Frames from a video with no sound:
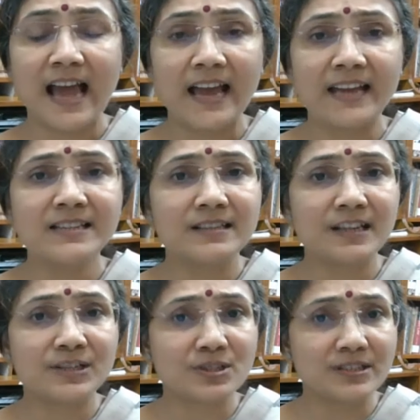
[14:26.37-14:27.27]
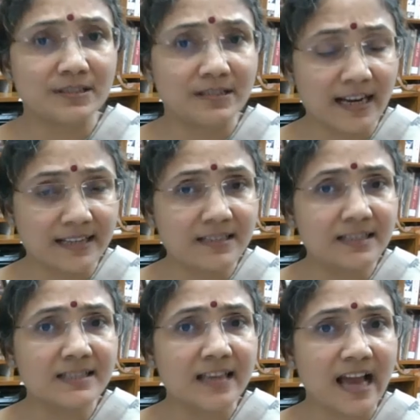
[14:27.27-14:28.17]
and the
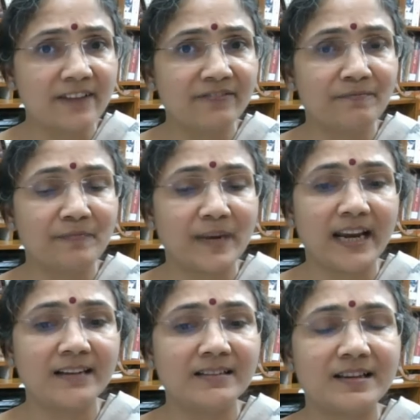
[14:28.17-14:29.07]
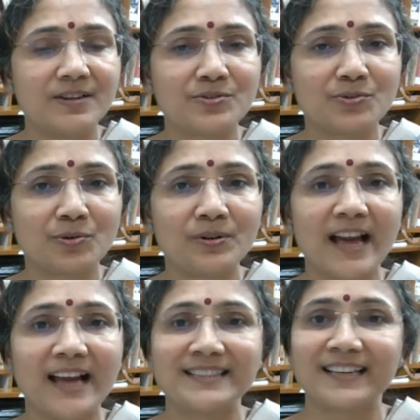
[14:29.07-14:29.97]
judges have played the role
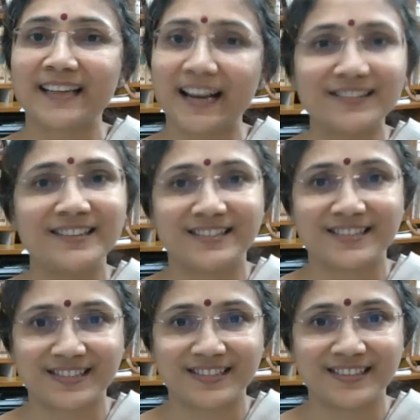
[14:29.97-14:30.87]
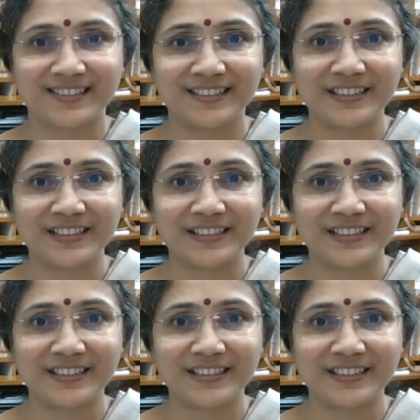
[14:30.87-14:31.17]
as a catalyst.